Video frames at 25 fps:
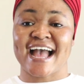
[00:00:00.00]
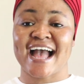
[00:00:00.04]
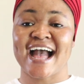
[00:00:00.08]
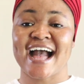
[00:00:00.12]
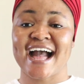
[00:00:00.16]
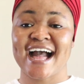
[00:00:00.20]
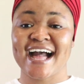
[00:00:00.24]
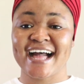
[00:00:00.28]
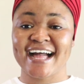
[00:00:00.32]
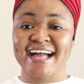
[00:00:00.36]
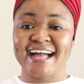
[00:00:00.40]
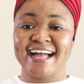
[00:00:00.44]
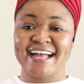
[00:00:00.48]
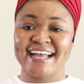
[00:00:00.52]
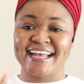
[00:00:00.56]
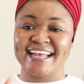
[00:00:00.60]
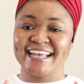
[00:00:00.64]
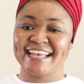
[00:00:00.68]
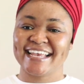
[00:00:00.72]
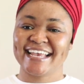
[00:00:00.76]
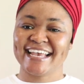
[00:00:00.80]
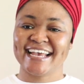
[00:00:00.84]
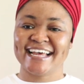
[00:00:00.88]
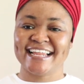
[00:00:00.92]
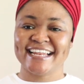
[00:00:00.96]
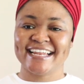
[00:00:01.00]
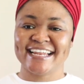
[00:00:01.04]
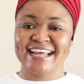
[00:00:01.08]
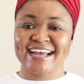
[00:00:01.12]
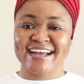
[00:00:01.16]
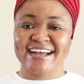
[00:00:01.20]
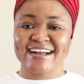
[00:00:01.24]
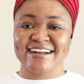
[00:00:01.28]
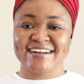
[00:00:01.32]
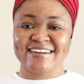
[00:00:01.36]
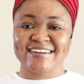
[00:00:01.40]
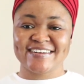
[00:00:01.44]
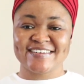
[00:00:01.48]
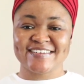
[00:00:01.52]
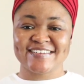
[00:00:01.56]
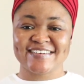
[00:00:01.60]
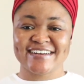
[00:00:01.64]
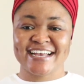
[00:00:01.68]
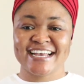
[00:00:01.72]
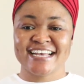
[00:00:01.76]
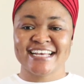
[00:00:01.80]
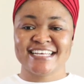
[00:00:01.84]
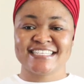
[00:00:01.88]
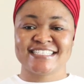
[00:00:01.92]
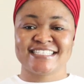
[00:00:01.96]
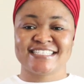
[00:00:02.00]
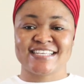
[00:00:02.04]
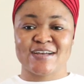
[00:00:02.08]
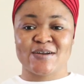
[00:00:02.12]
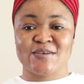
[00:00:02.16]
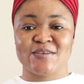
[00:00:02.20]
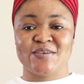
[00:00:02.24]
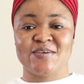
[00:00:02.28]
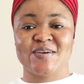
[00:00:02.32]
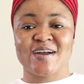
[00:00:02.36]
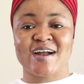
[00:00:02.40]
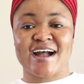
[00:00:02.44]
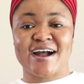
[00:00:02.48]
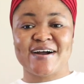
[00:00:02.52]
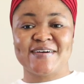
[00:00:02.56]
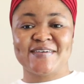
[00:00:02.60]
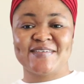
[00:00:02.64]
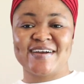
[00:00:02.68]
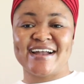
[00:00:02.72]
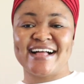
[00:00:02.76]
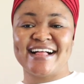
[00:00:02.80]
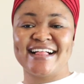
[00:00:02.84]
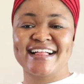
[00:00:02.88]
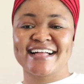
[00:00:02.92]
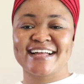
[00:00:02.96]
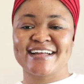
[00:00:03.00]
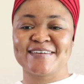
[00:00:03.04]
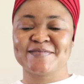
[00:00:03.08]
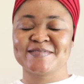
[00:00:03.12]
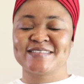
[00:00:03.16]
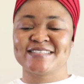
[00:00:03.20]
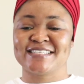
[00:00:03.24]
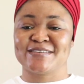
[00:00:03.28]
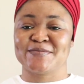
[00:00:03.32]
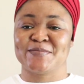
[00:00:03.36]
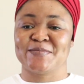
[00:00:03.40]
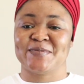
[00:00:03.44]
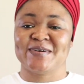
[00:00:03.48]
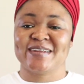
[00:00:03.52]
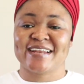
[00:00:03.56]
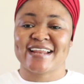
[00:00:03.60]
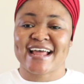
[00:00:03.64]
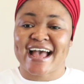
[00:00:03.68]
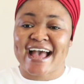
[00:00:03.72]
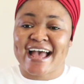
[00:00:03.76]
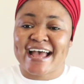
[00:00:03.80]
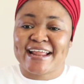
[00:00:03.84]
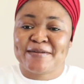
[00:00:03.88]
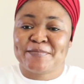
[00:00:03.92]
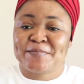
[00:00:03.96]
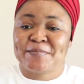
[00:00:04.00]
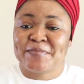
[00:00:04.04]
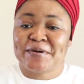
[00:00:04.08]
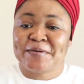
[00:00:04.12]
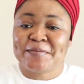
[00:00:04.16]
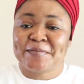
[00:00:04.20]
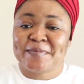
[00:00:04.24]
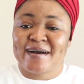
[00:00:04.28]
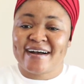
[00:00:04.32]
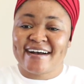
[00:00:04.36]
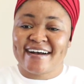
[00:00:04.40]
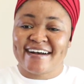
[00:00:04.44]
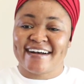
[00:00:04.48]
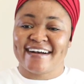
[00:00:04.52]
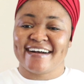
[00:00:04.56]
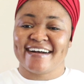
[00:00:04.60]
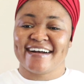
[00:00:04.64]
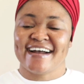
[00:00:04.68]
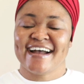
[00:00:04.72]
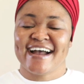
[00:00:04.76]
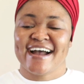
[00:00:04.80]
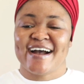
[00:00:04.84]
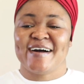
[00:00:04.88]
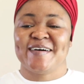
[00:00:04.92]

Hi, hello. So you are welcome to Bono and Boma.